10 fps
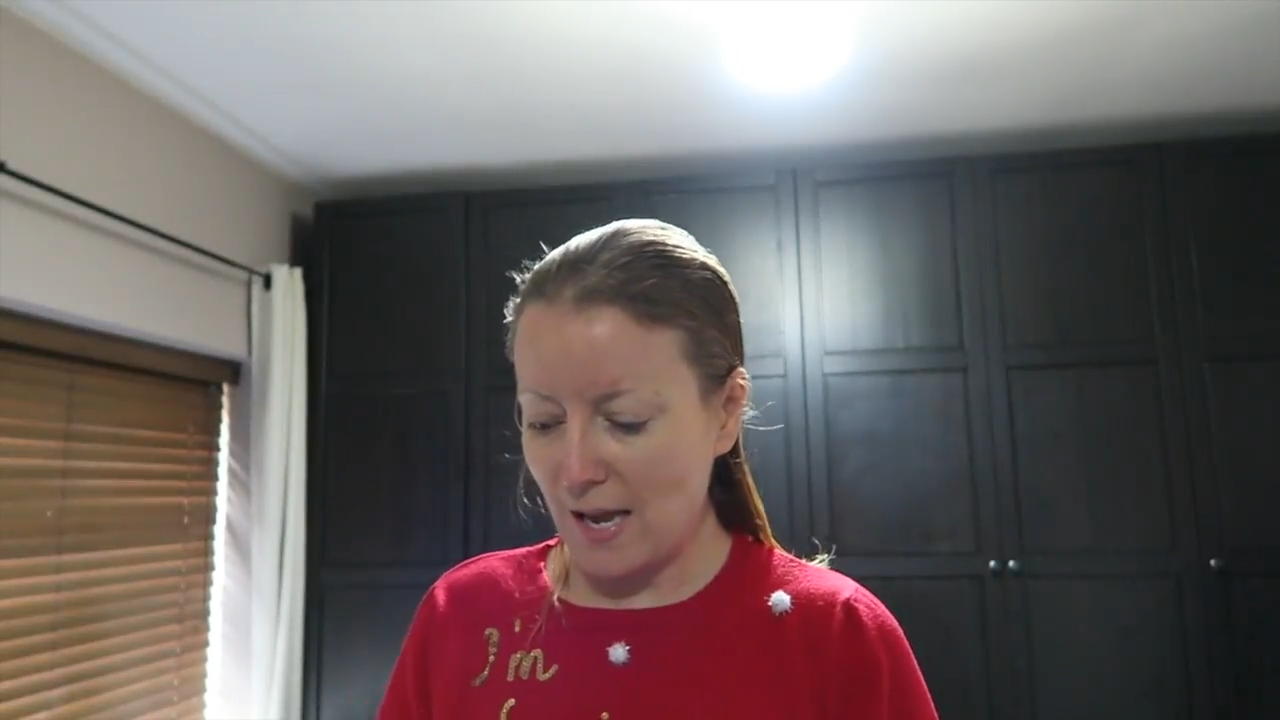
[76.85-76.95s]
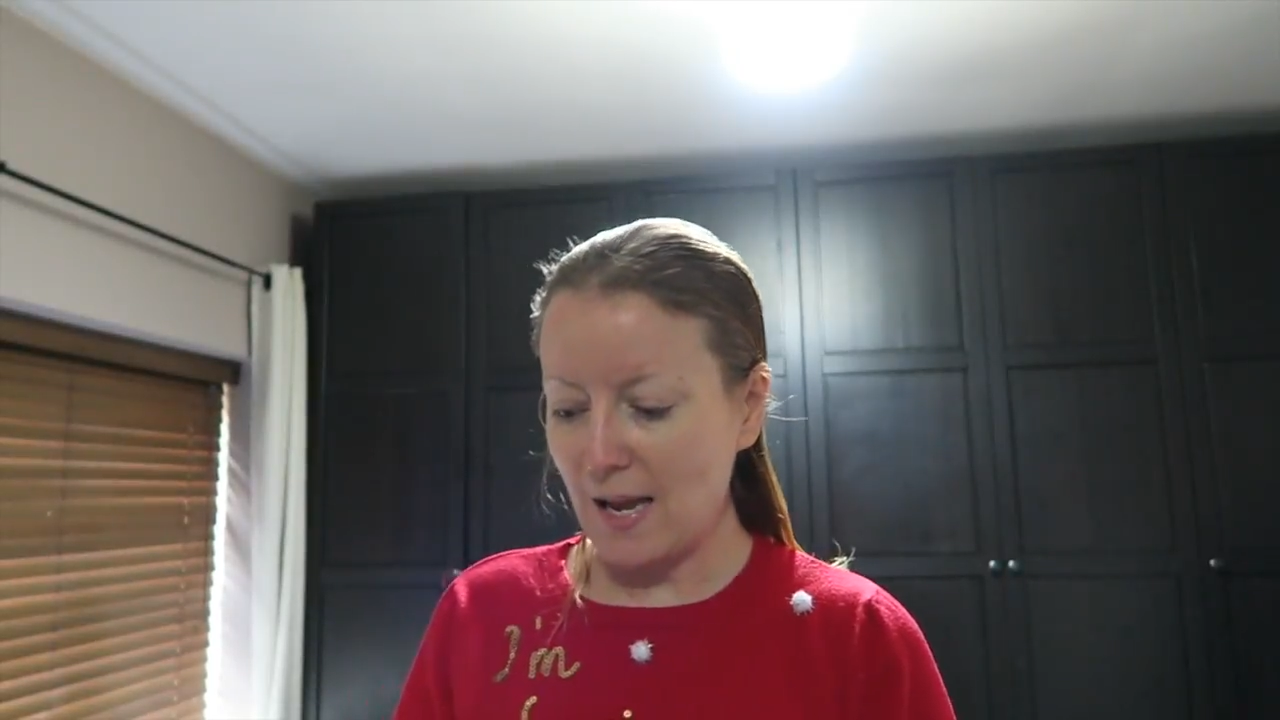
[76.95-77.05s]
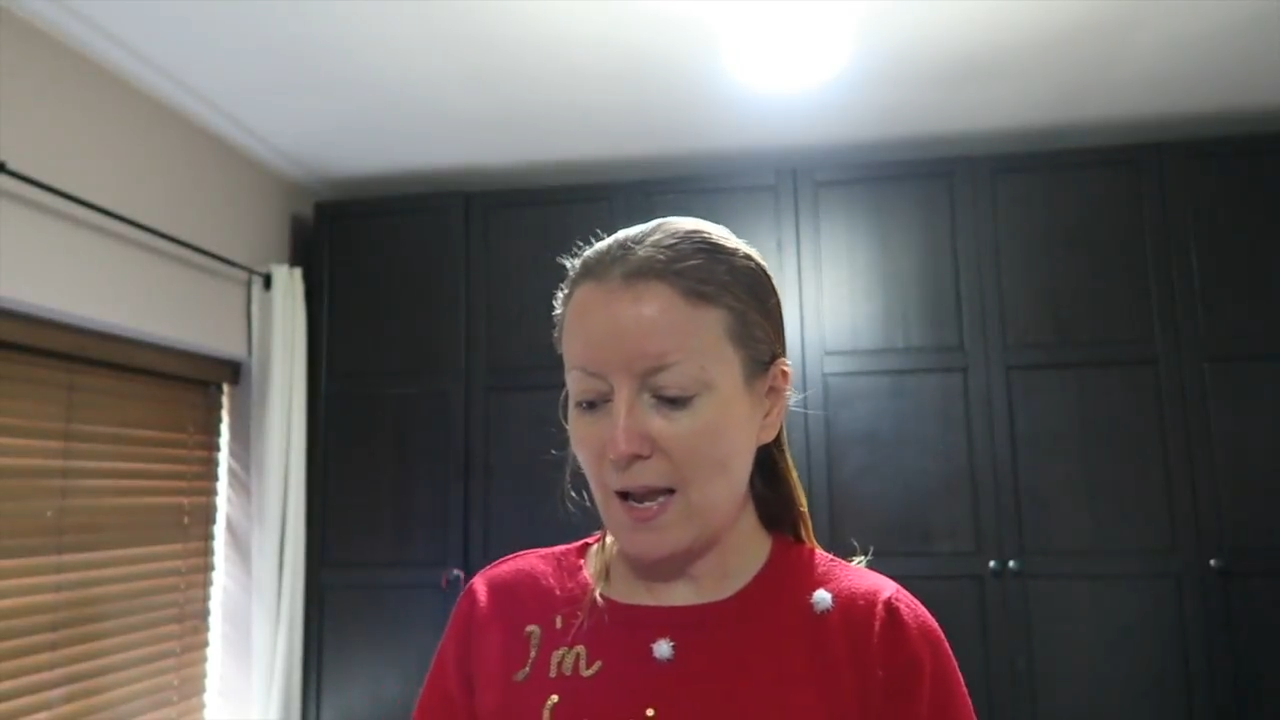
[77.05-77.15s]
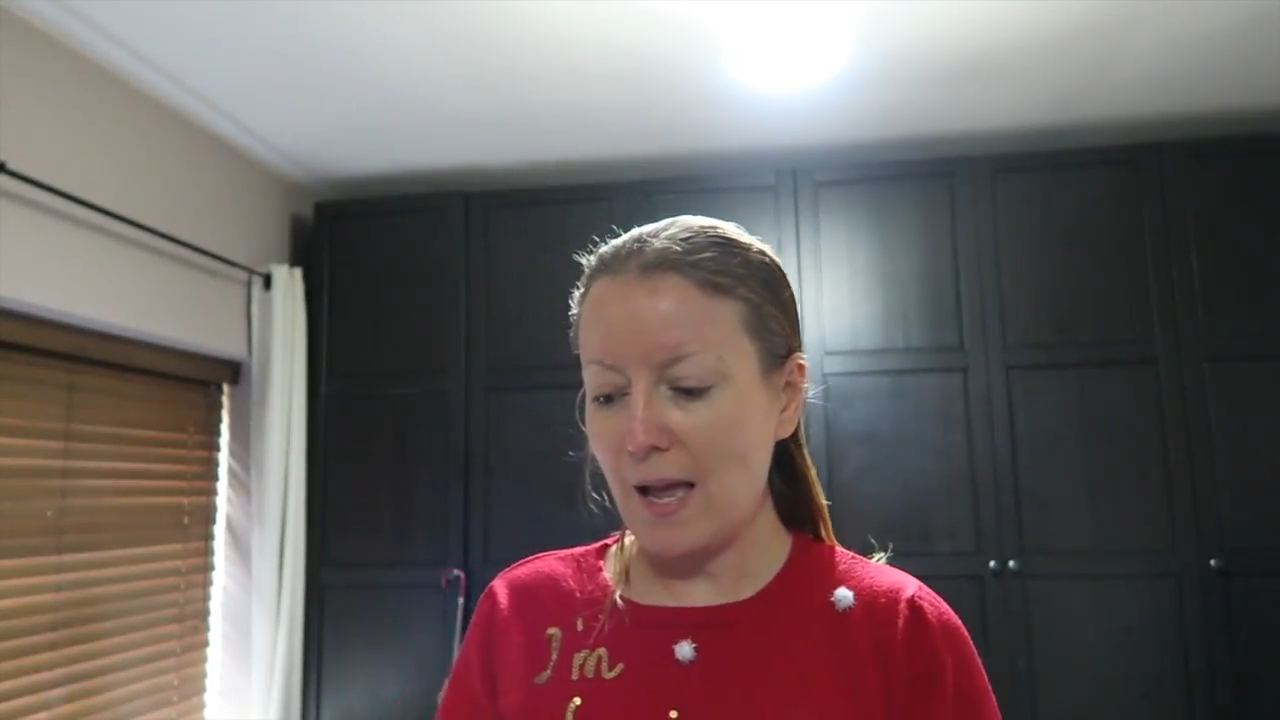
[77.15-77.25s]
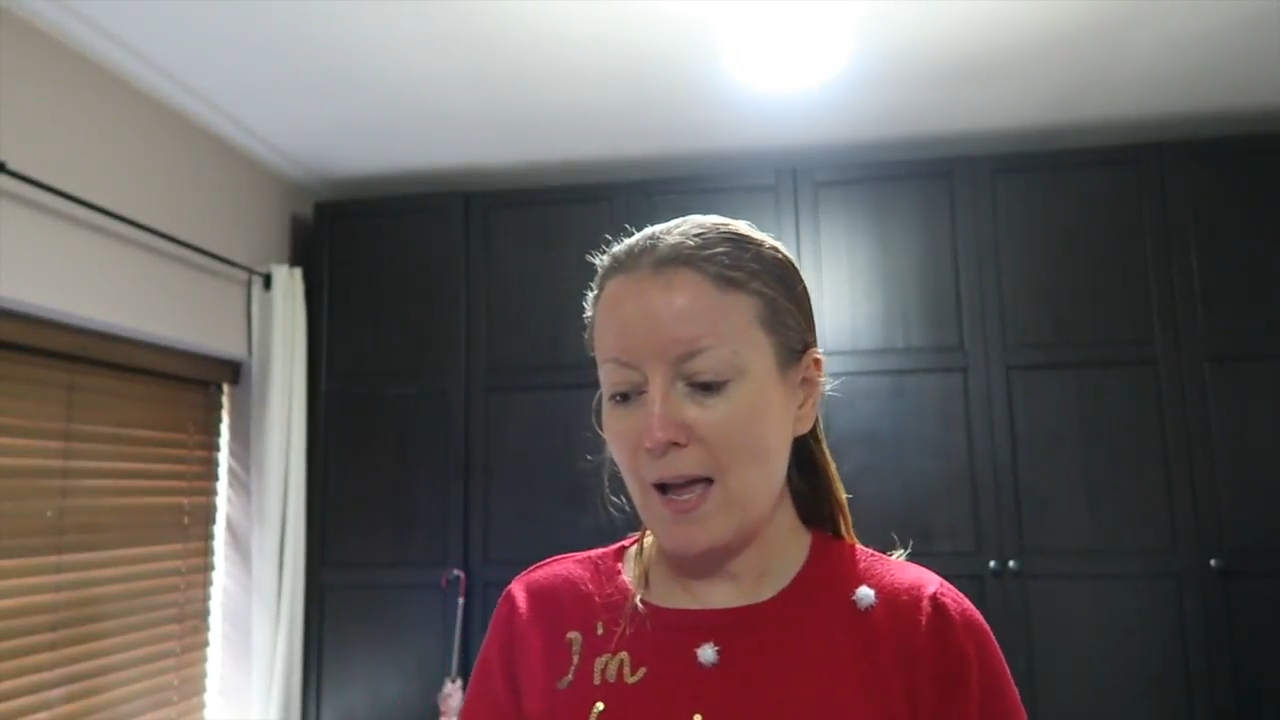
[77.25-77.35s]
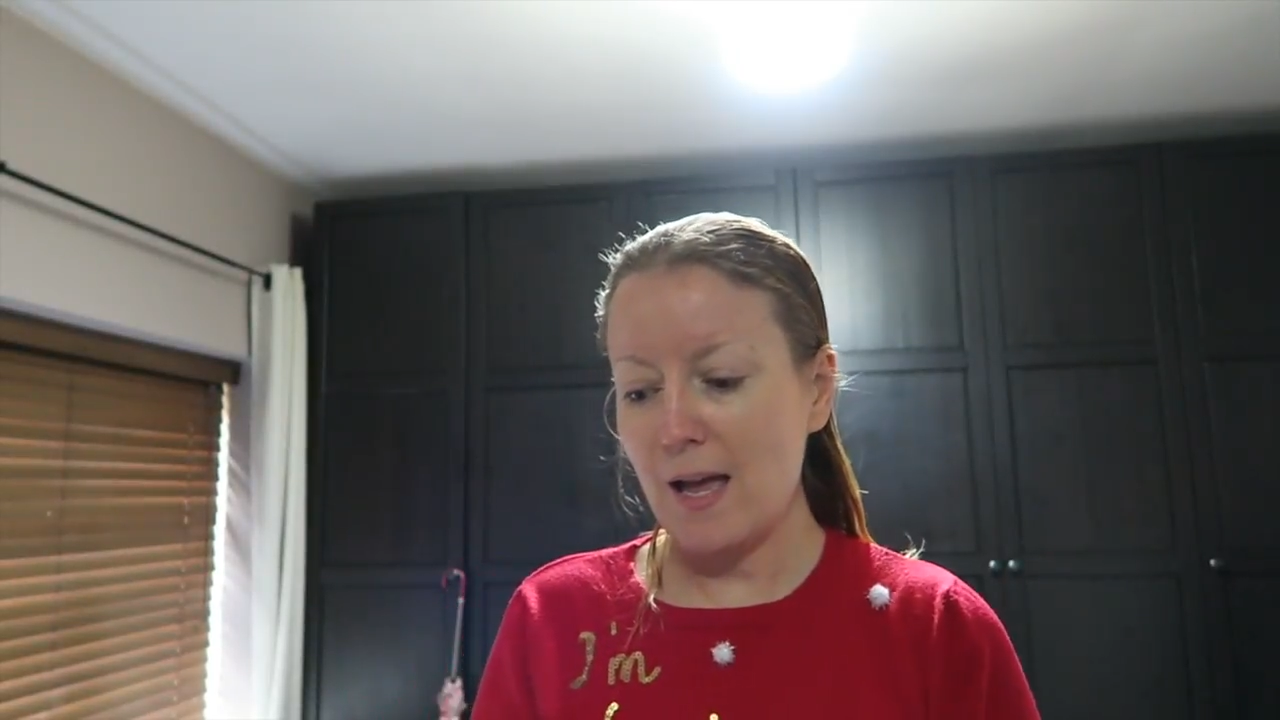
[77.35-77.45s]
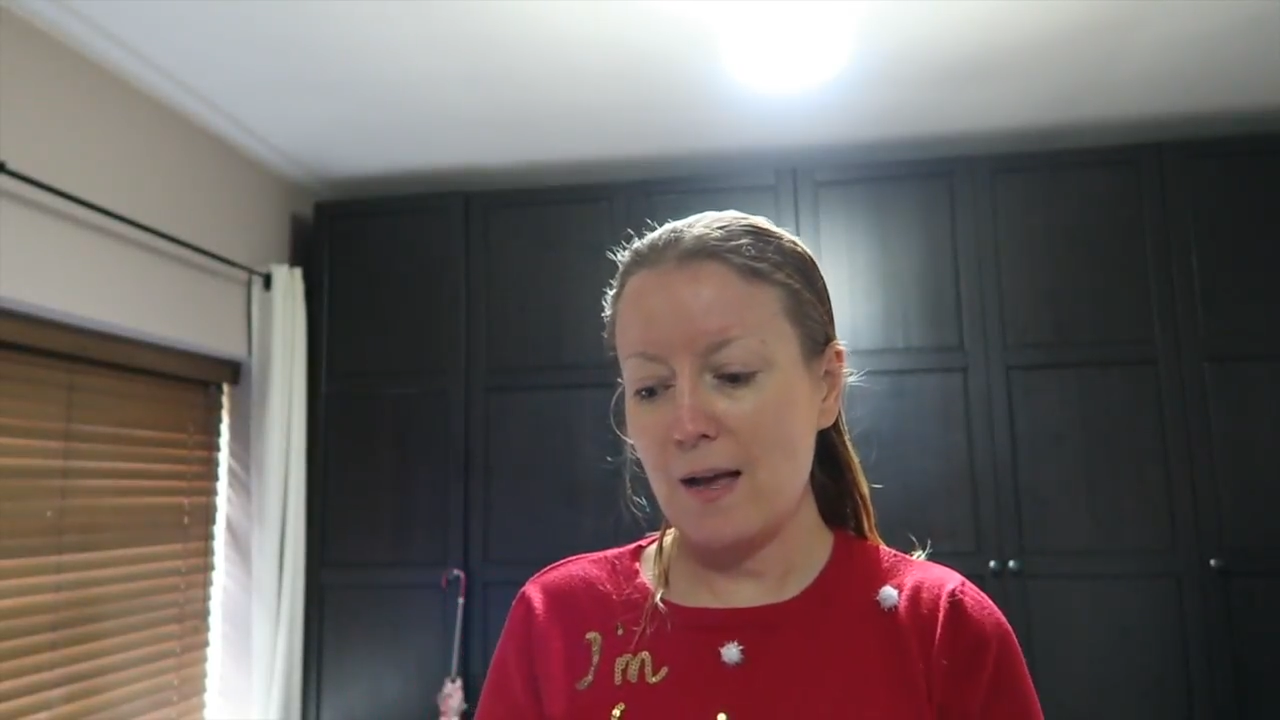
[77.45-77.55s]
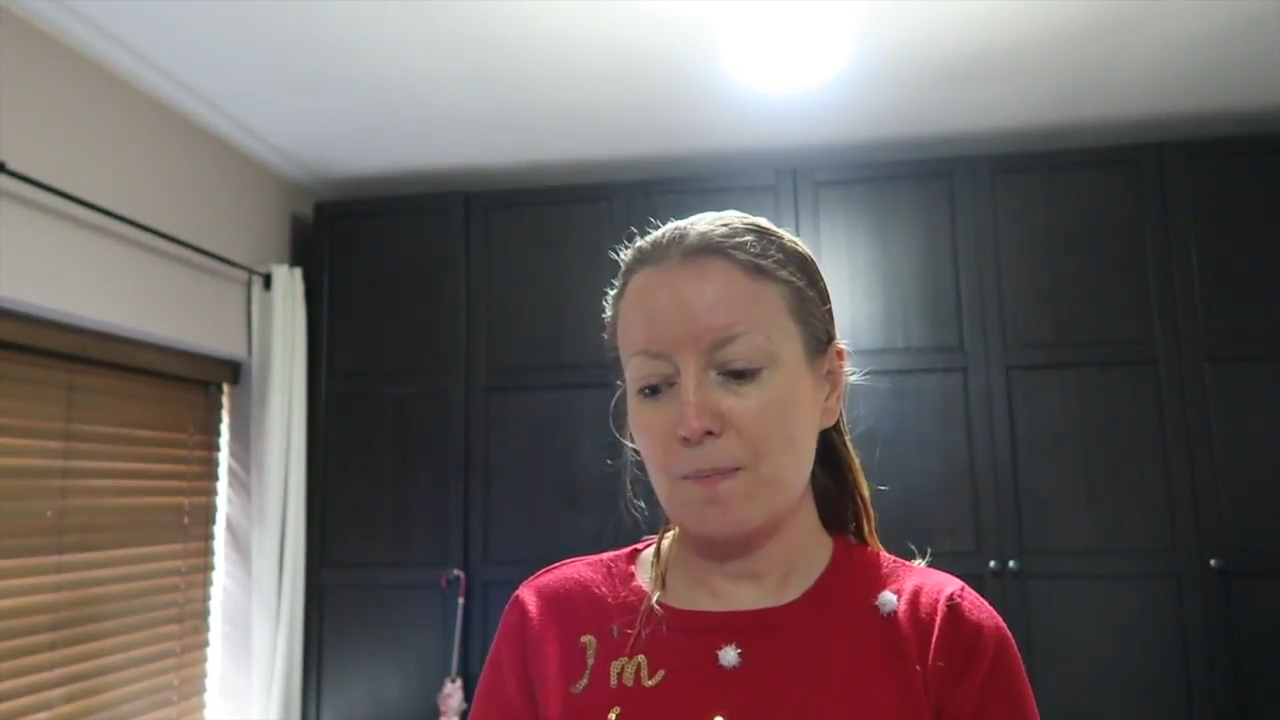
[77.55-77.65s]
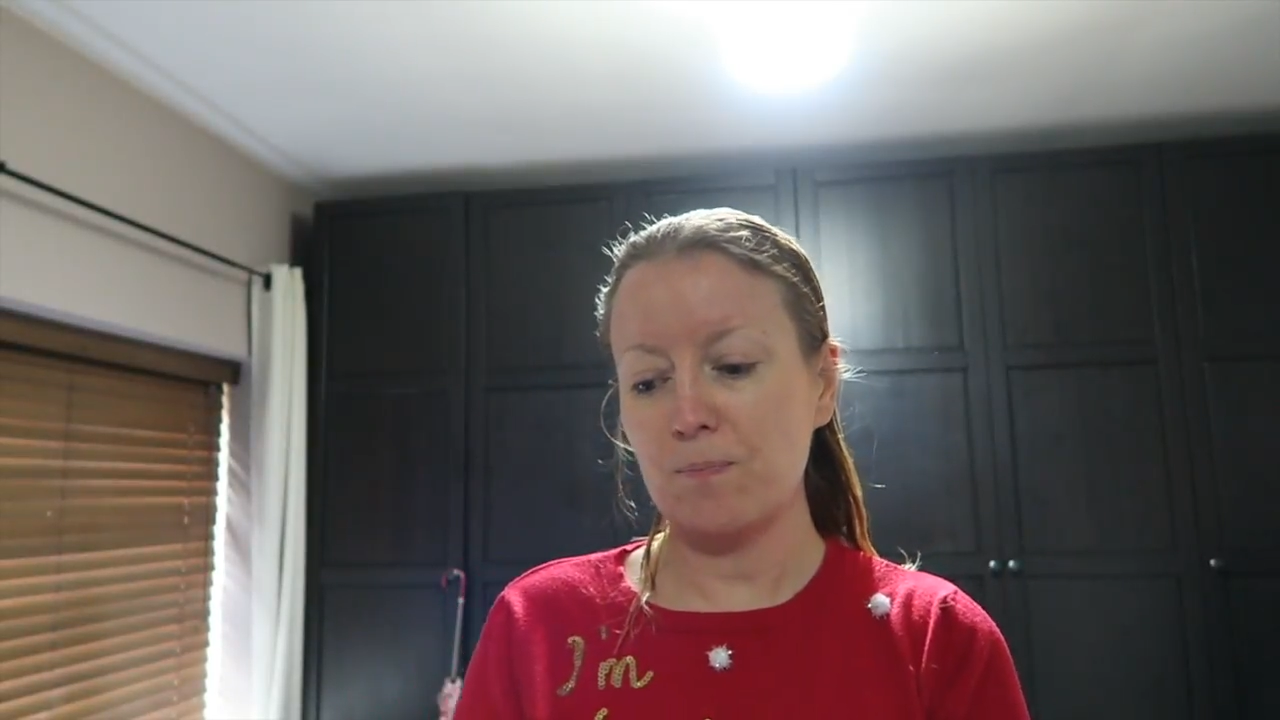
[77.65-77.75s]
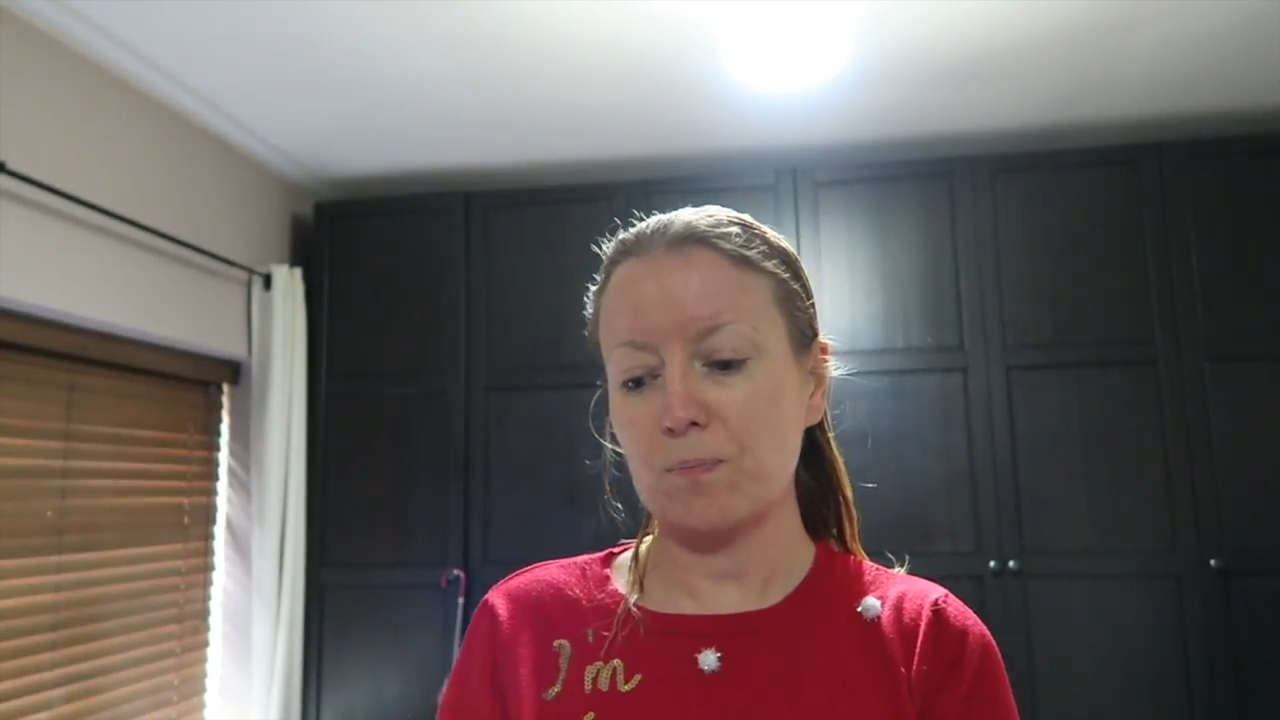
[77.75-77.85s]
a
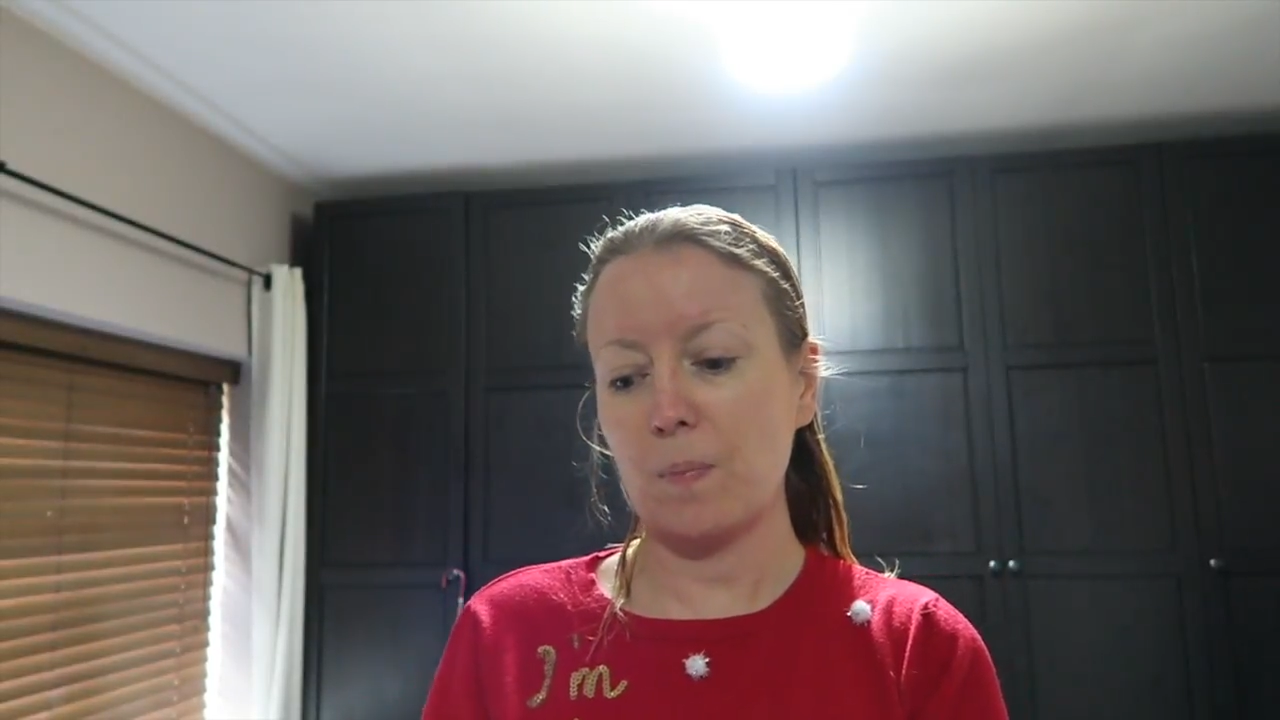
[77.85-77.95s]
hair